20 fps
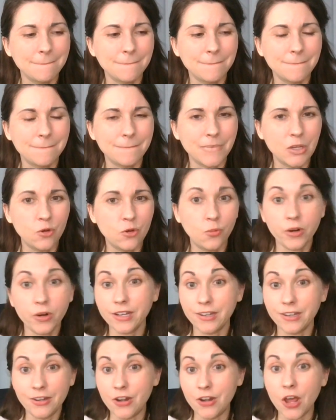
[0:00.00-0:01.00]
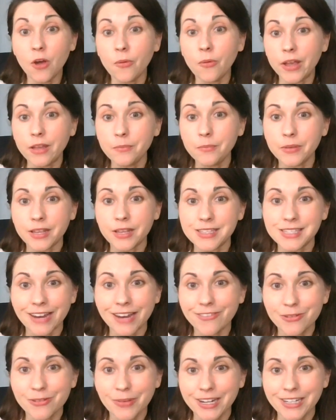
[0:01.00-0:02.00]
You wouldn't know it because
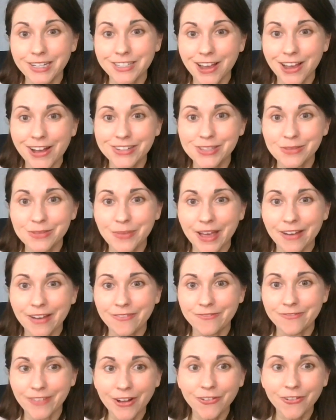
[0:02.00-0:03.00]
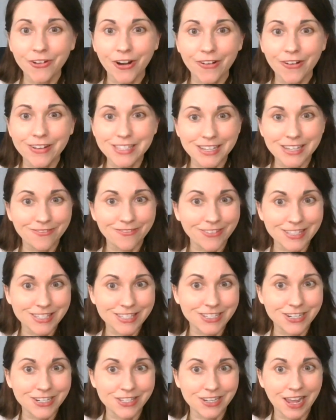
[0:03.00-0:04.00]
everybody talks about Velcro as if it's
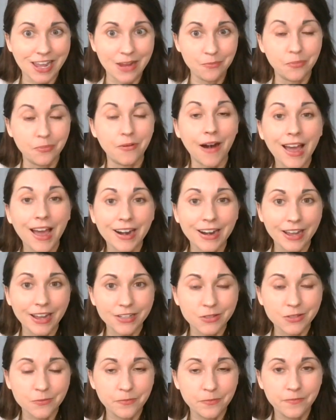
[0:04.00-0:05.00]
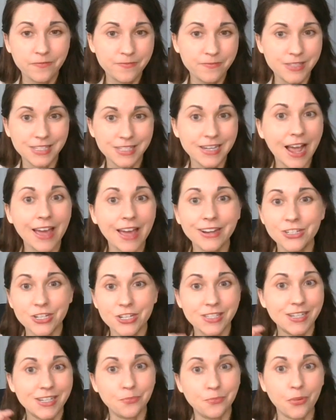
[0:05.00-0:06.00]
just a product. It's not
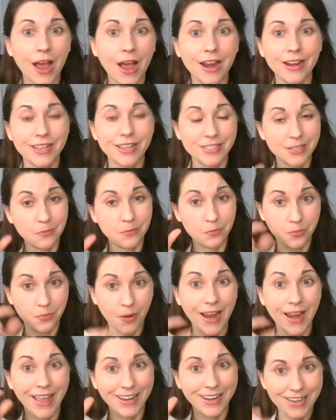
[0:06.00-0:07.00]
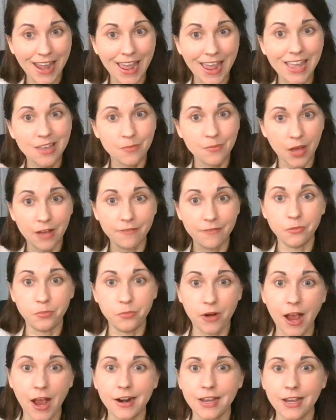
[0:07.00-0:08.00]
just a product, it's a brand name of a
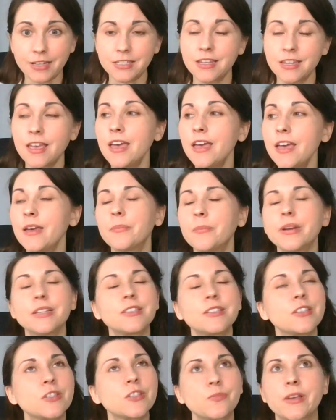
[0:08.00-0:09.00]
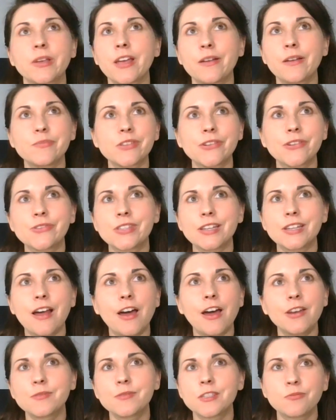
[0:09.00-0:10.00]
product, but it's just become so
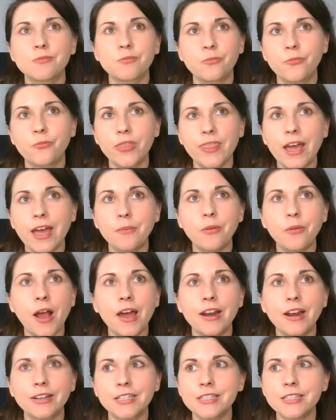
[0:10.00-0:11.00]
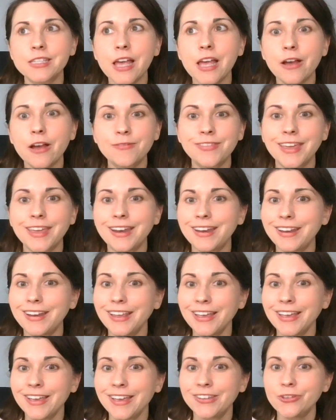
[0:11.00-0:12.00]
synonymous with that product itself that
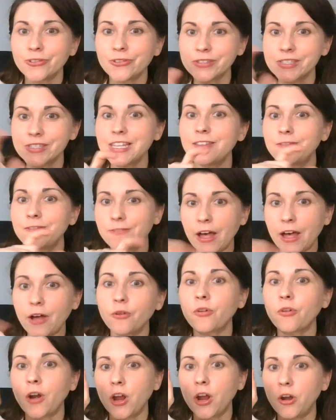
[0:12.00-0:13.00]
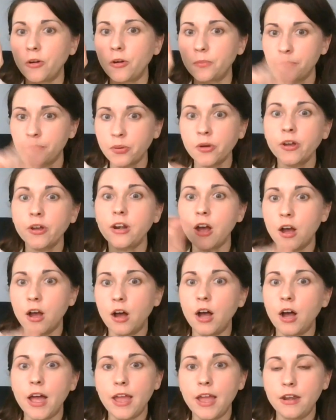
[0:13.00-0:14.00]
you'll see Velcro put
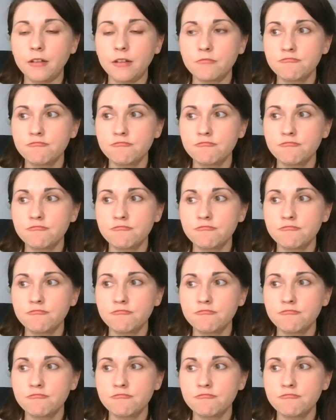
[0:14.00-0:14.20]
on